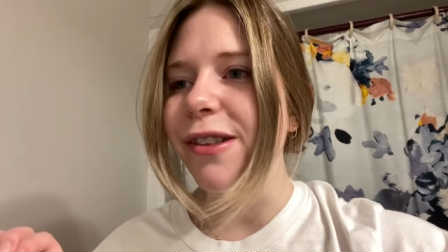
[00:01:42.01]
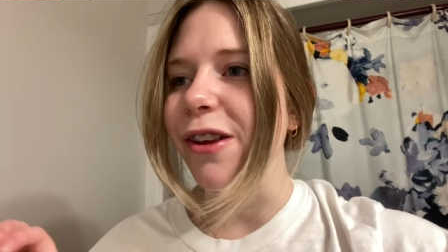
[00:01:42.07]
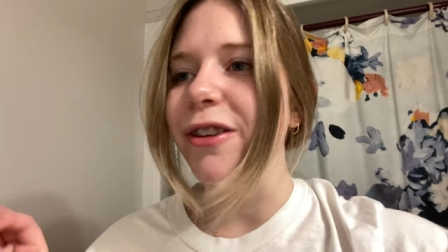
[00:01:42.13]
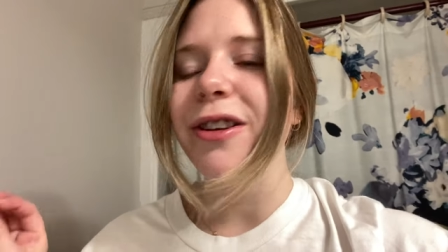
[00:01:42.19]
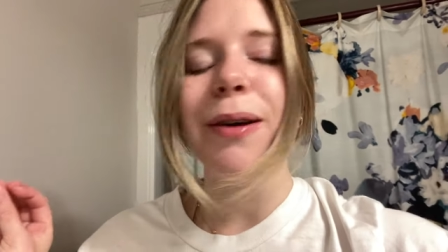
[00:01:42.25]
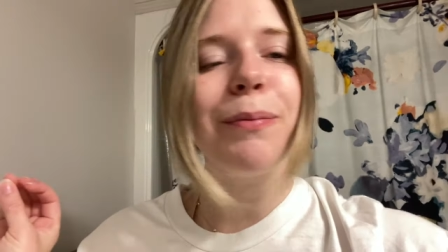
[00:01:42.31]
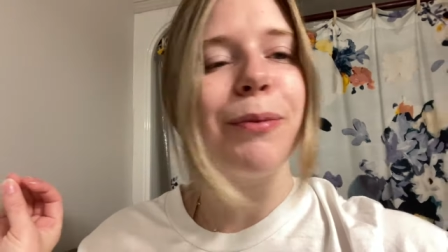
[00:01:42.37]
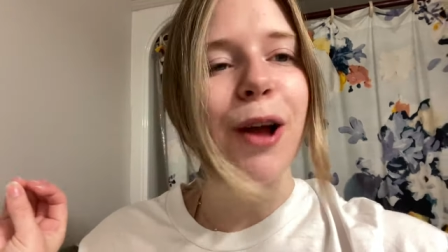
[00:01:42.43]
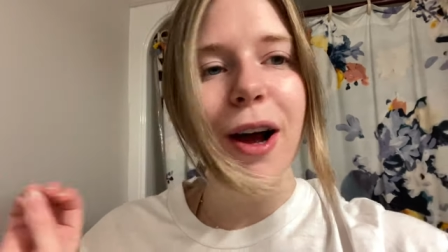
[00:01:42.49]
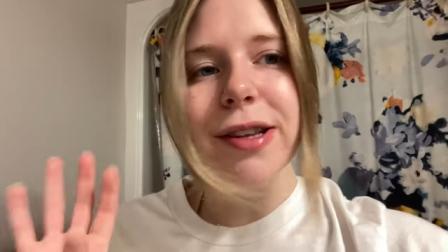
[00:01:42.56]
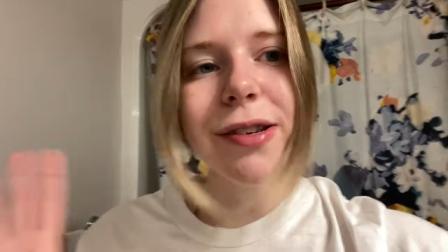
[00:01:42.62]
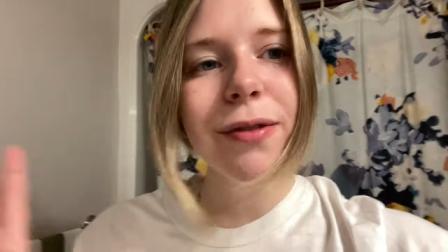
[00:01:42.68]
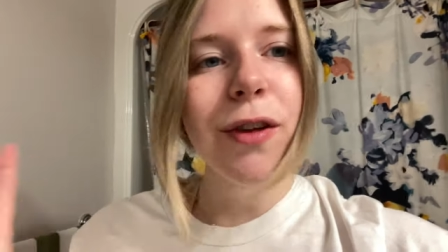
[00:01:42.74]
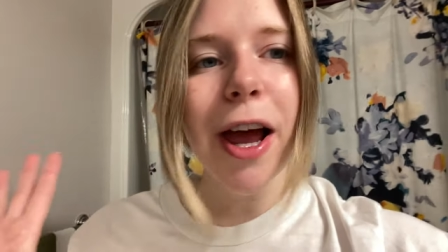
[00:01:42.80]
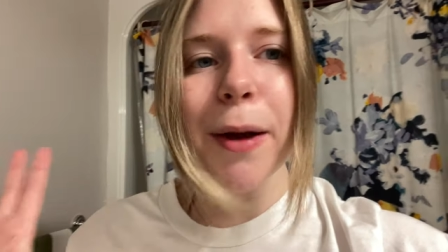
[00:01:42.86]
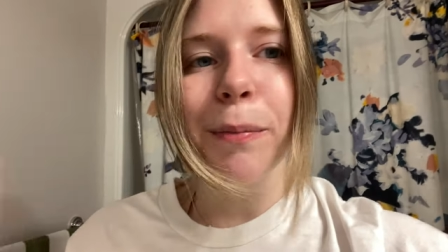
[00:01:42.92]
looked up
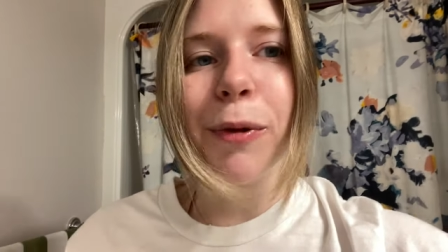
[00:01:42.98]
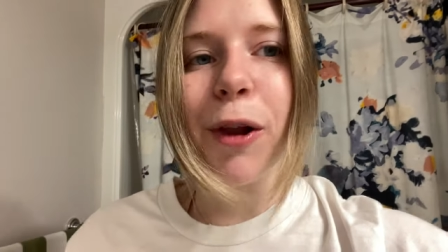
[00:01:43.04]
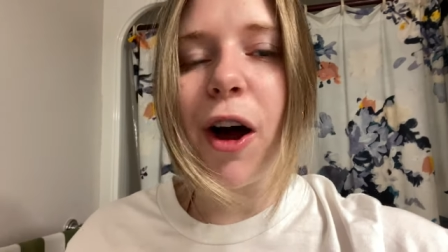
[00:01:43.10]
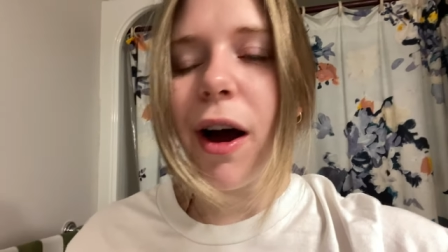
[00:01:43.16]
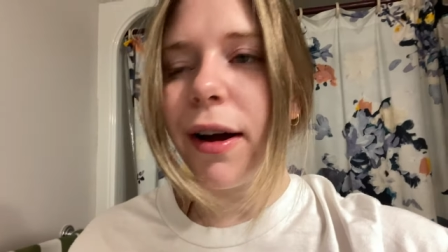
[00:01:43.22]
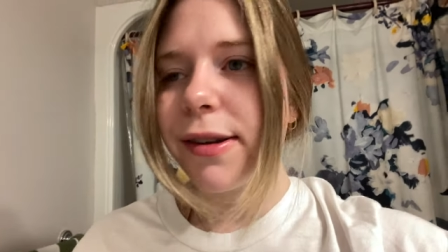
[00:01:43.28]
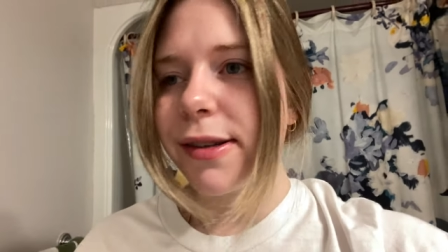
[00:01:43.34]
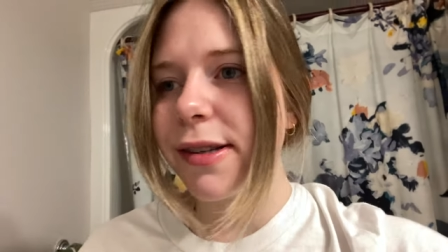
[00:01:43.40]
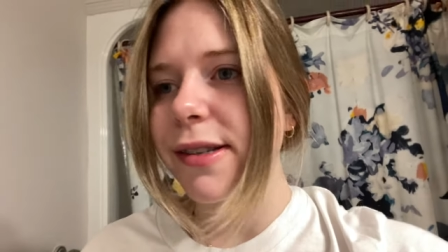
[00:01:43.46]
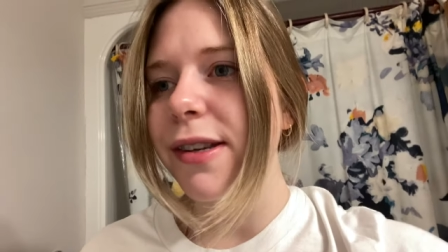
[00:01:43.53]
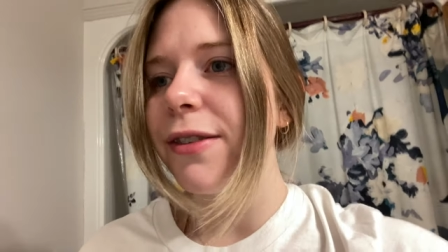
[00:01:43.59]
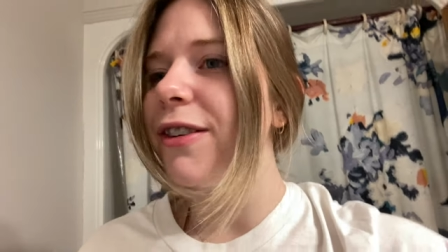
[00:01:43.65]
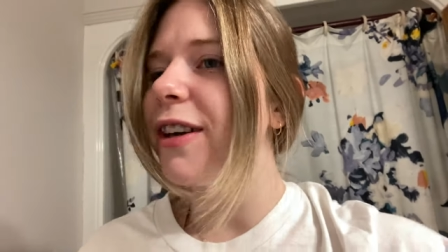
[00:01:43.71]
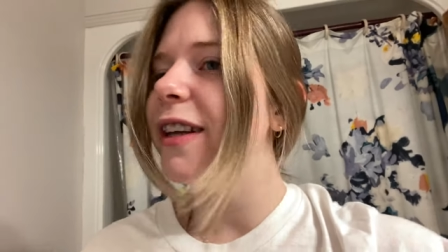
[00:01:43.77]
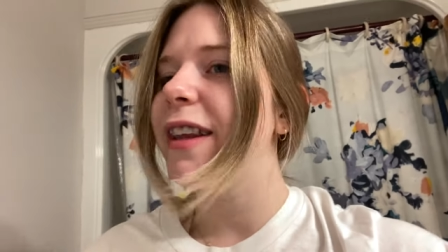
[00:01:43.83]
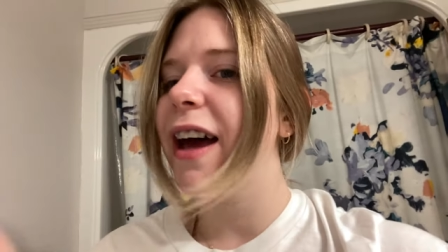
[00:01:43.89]
lots of like blogs and
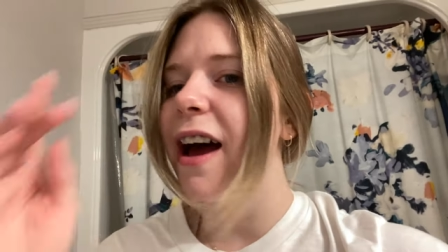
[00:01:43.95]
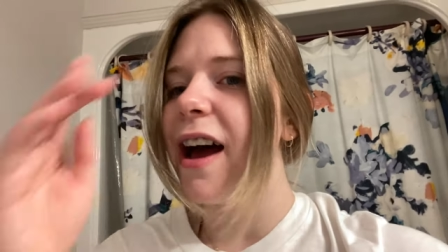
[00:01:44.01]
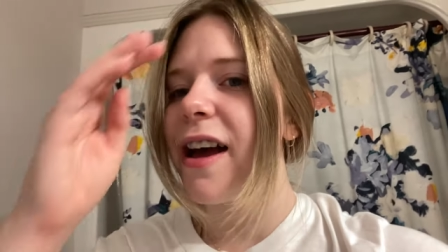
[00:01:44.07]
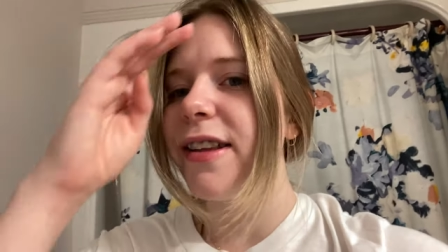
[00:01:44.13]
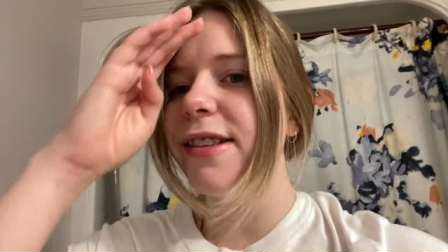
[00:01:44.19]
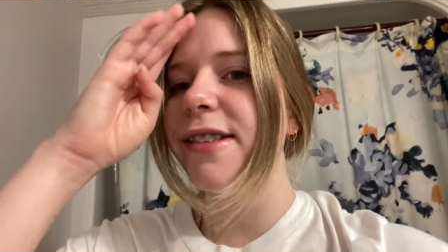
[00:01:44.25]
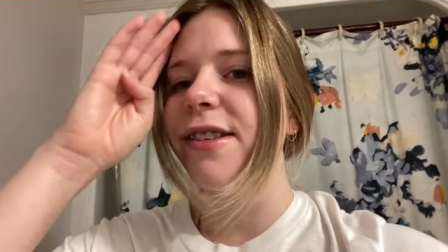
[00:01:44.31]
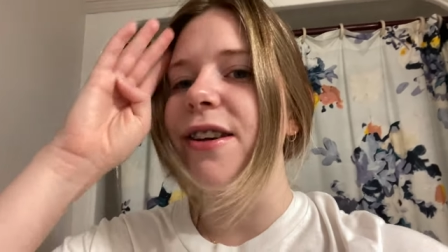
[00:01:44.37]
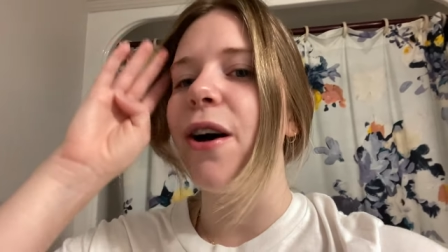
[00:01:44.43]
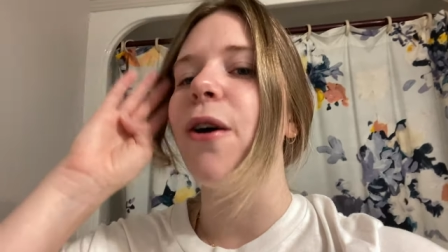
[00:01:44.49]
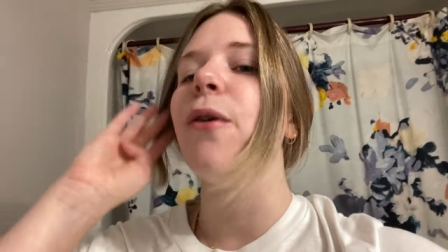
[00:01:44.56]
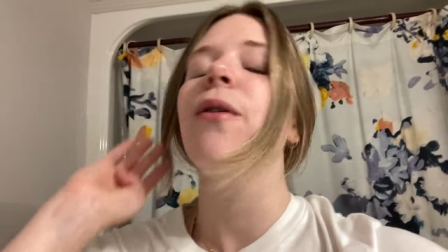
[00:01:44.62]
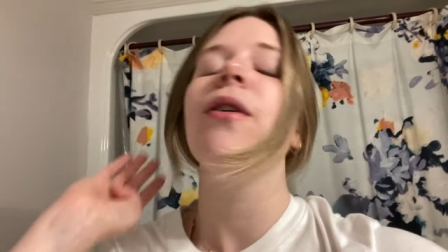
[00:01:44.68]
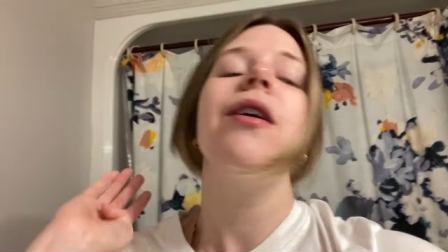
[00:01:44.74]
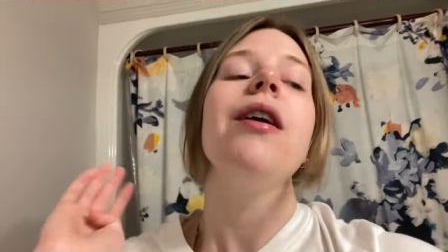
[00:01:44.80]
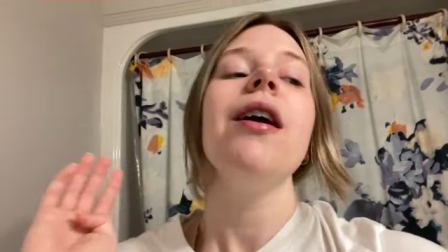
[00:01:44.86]
stuff like that.
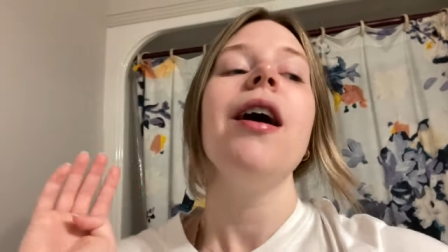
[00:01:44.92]
So